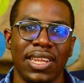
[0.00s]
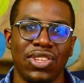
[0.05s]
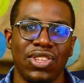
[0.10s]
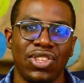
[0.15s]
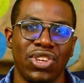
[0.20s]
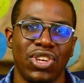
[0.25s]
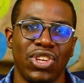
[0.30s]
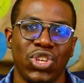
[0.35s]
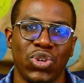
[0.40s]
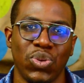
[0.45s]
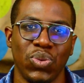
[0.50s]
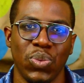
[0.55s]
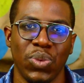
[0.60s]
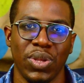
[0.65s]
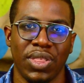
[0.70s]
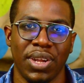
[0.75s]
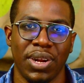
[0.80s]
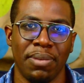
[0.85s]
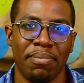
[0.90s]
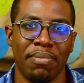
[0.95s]
touch with
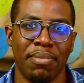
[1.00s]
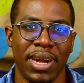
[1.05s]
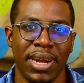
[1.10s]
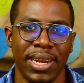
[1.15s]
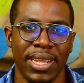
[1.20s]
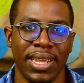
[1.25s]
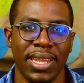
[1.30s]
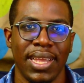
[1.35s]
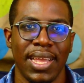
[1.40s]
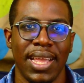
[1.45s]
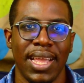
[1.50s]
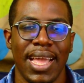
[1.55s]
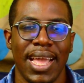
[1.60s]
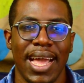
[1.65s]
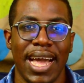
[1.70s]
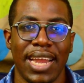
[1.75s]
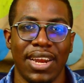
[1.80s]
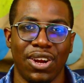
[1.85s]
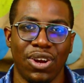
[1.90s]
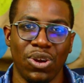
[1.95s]
her body
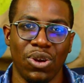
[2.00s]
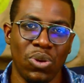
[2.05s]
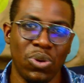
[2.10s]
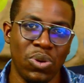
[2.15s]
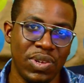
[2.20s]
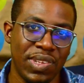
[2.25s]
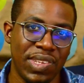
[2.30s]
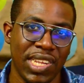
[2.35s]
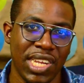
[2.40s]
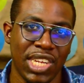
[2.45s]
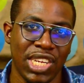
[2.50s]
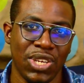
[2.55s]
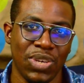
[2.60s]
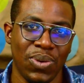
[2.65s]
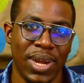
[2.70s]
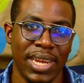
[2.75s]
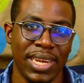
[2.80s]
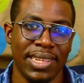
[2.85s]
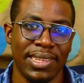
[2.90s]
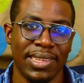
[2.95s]
and her own
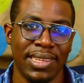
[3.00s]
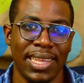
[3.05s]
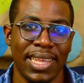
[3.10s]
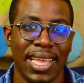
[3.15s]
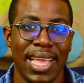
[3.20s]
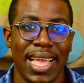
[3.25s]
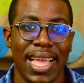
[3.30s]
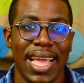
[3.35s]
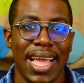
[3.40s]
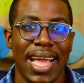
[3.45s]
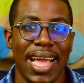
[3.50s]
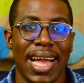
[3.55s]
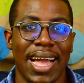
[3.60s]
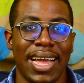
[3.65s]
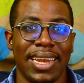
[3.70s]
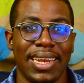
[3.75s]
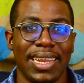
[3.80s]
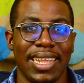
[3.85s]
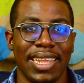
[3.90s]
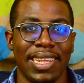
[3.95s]
sexuality,
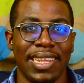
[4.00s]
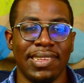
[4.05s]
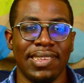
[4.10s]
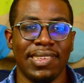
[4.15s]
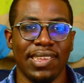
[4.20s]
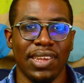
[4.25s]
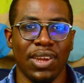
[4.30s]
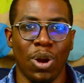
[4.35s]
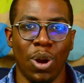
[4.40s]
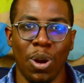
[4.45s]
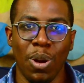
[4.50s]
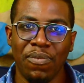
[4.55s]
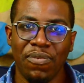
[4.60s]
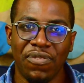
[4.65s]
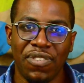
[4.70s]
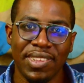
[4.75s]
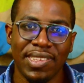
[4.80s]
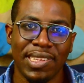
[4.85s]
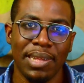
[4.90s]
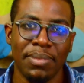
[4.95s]
and is
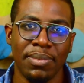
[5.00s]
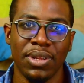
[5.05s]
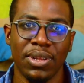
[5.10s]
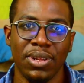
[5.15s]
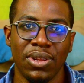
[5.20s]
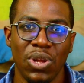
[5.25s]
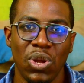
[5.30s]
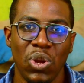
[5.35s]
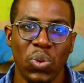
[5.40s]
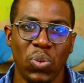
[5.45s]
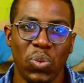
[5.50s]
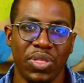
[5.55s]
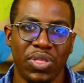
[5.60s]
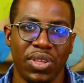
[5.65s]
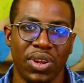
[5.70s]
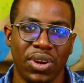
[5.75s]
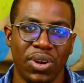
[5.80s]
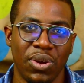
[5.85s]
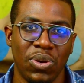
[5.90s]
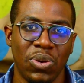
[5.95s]
comfortable with
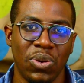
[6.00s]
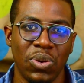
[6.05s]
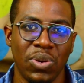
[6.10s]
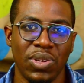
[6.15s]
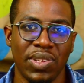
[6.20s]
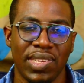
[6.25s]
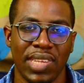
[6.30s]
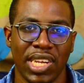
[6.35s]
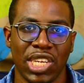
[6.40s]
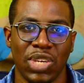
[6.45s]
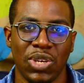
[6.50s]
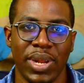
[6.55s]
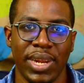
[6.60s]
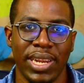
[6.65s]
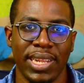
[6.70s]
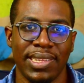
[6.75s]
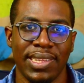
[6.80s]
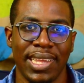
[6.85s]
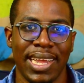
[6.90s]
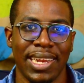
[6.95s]
her own
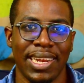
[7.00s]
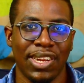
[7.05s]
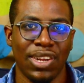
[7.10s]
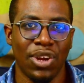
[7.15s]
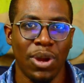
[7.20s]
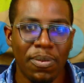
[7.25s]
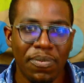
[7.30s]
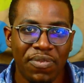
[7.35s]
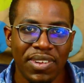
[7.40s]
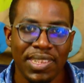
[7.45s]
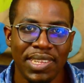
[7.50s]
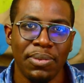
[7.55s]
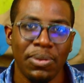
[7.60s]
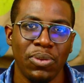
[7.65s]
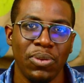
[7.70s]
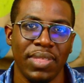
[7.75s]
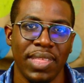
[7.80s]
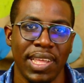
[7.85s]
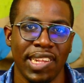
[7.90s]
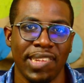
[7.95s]
sexuality and comfortable
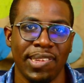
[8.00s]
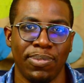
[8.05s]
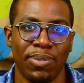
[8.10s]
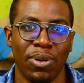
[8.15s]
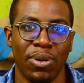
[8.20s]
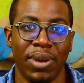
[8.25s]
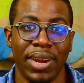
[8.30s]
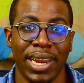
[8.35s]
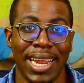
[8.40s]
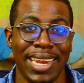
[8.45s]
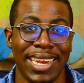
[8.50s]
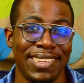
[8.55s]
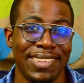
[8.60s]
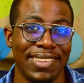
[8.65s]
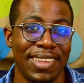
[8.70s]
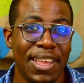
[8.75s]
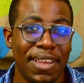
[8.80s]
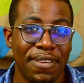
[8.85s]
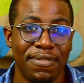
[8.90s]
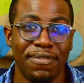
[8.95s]
with exploring, and is
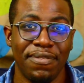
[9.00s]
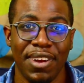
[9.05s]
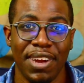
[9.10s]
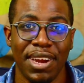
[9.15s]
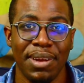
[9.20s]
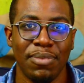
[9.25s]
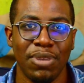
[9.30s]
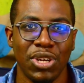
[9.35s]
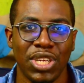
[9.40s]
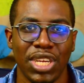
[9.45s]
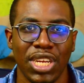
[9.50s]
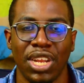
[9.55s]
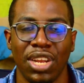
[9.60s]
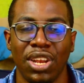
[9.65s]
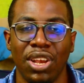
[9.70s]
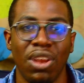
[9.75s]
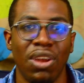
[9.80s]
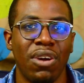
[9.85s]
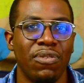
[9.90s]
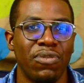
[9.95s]
very much
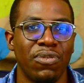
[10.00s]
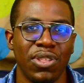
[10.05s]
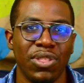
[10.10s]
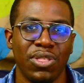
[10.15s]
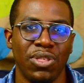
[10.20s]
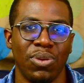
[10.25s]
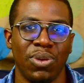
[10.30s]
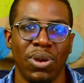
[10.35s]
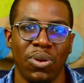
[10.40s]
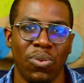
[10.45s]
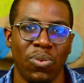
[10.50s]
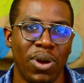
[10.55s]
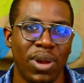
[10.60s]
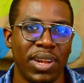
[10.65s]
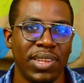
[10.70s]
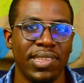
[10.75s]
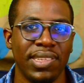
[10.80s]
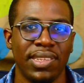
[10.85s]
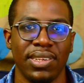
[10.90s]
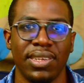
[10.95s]
in love with you and
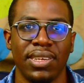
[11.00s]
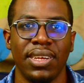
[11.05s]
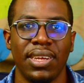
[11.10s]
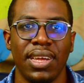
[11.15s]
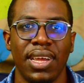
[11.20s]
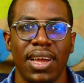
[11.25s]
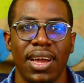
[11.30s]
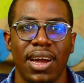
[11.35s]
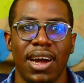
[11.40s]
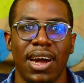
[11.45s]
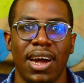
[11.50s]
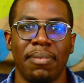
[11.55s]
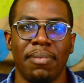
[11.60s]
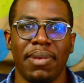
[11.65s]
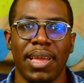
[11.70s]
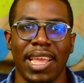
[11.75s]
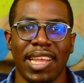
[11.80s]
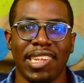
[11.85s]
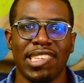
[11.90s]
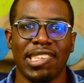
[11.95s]
wants to
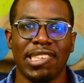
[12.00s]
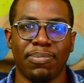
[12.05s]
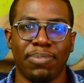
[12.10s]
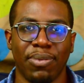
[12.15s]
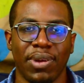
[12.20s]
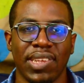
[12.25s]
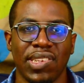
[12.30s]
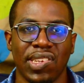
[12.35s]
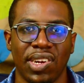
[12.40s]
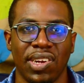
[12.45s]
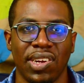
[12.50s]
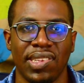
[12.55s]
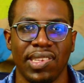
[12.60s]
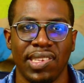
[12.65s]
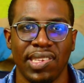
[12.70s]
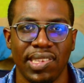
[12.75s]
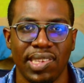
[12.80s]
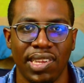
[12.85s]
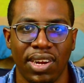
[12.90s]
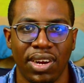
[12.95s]
express
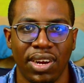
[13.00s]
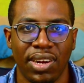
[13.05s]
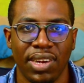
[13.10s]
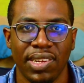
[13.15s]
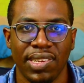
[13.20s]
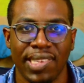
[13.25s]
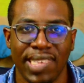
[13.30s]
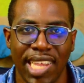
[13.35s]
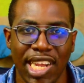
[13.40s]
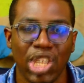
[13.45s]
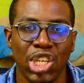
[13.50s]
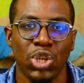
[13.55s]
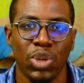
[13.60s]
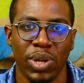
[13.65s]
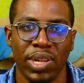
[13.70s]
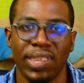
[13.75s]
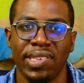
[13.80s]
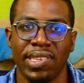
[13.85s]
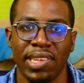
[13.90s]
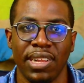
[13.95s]
her
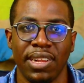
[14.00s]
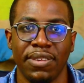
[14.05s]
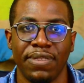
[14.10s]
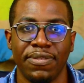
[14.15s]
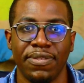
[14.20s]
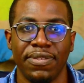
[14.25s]
sexual self